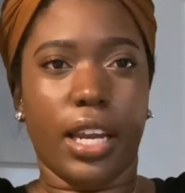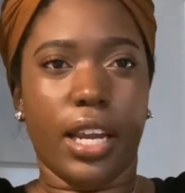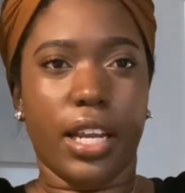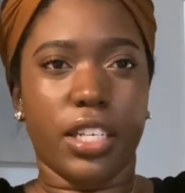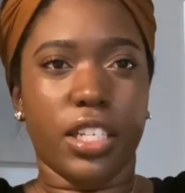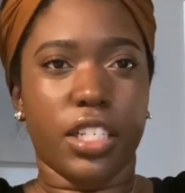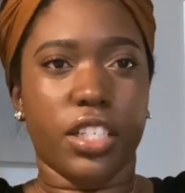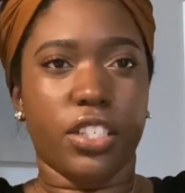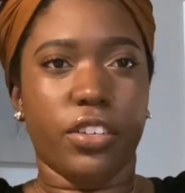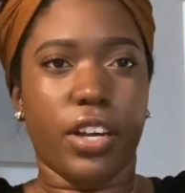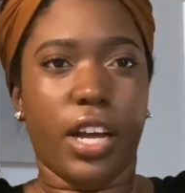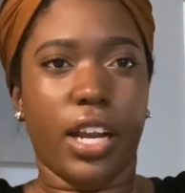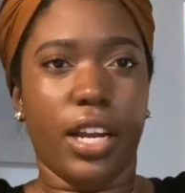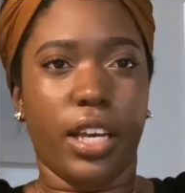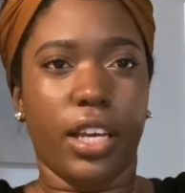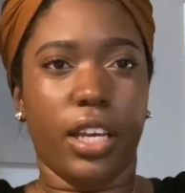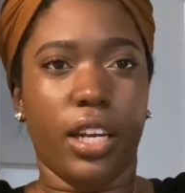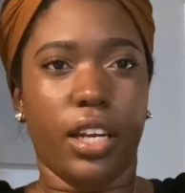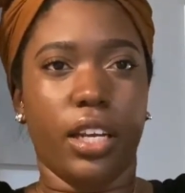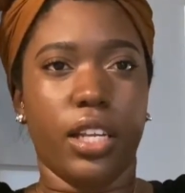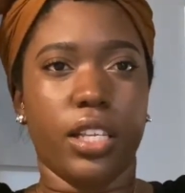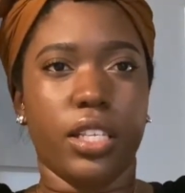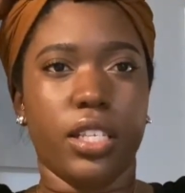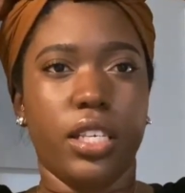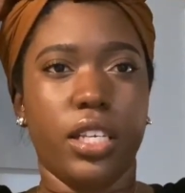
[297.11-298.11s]
I just try and get
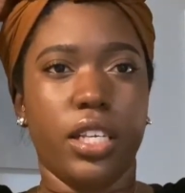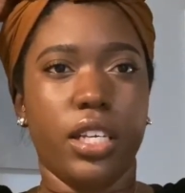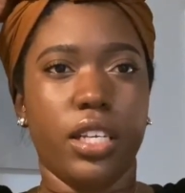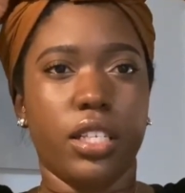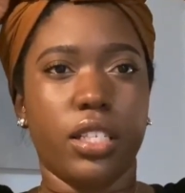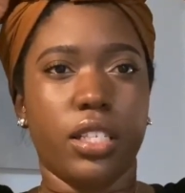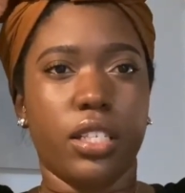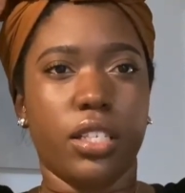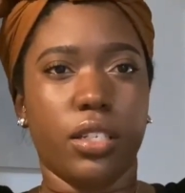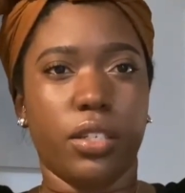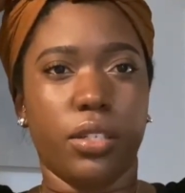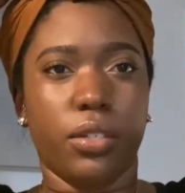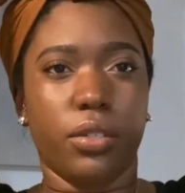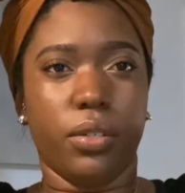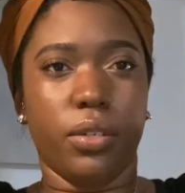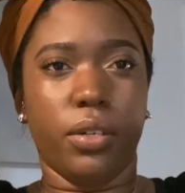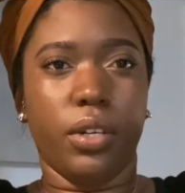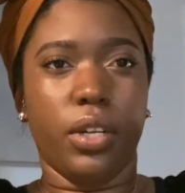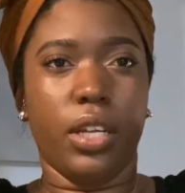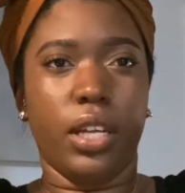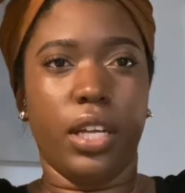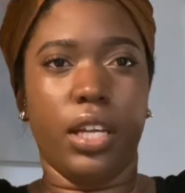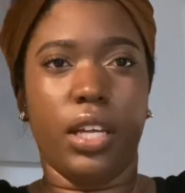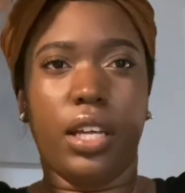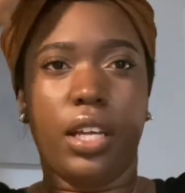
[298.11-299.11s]
it as neat to
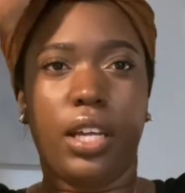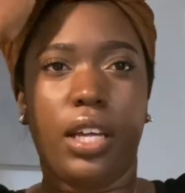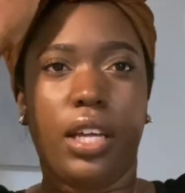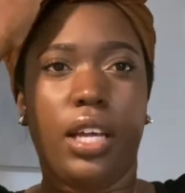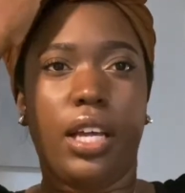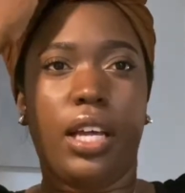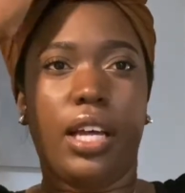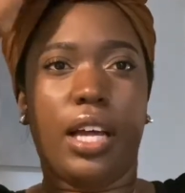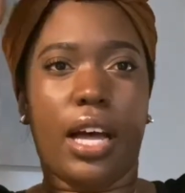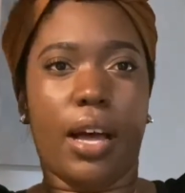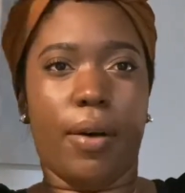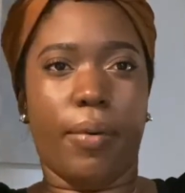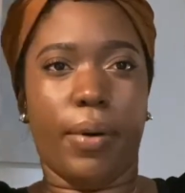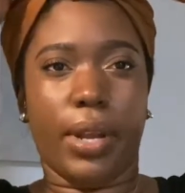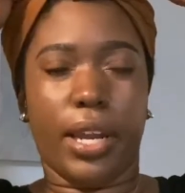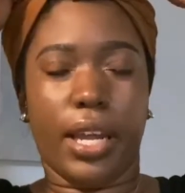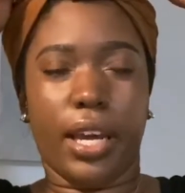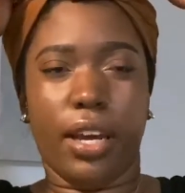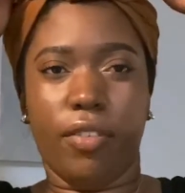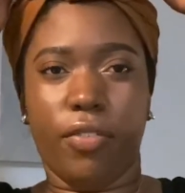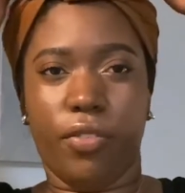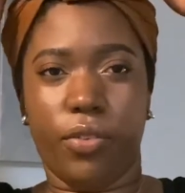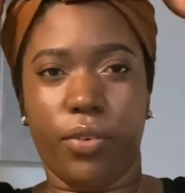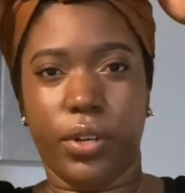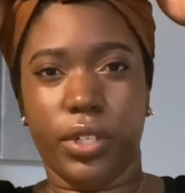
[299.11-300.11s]
how I
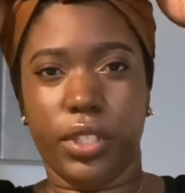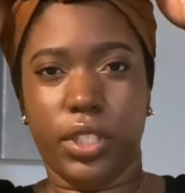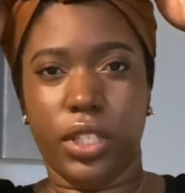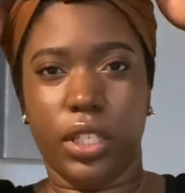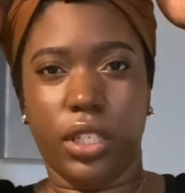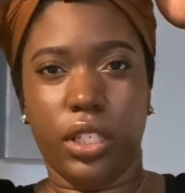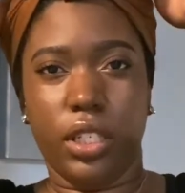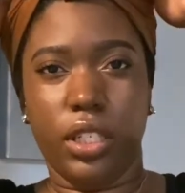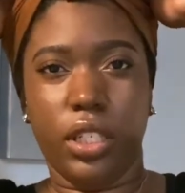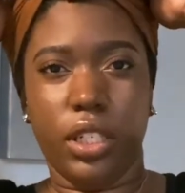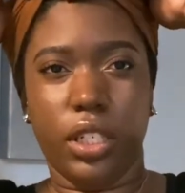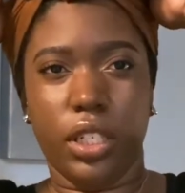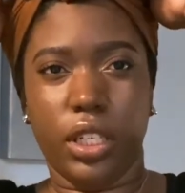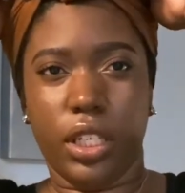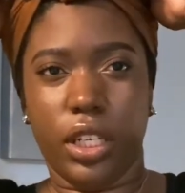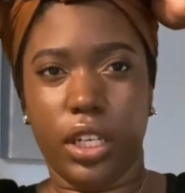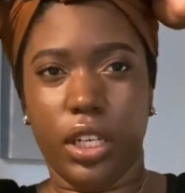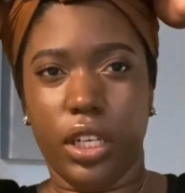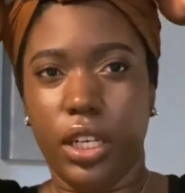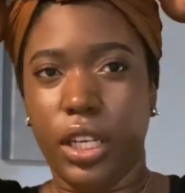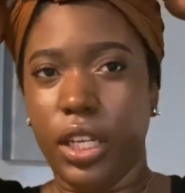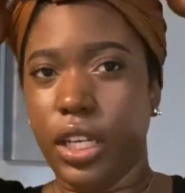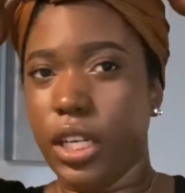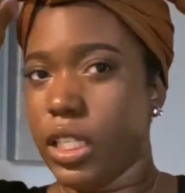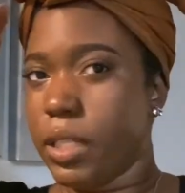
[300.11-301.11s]
like for it to look, get it
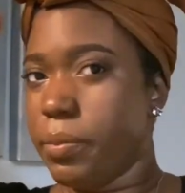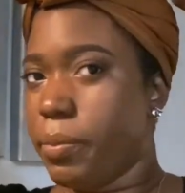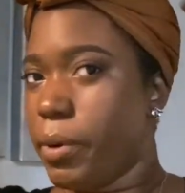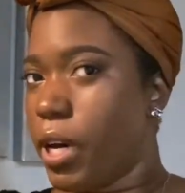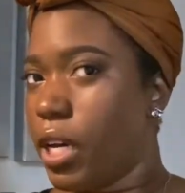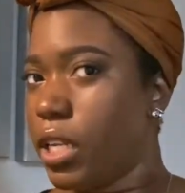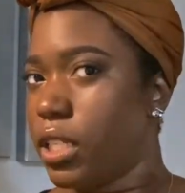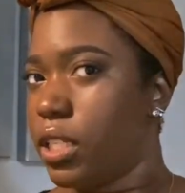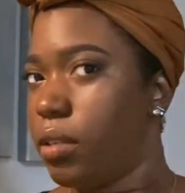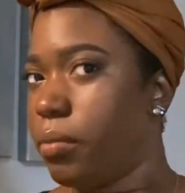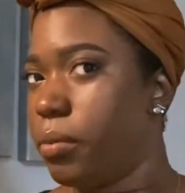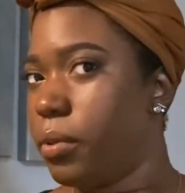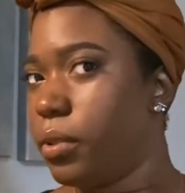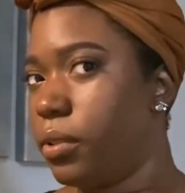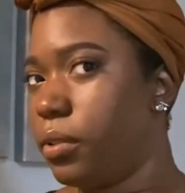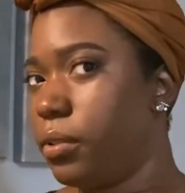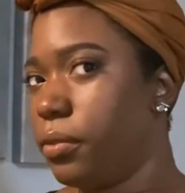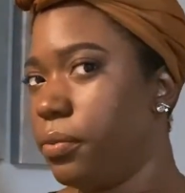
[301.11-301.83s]
neat as possible.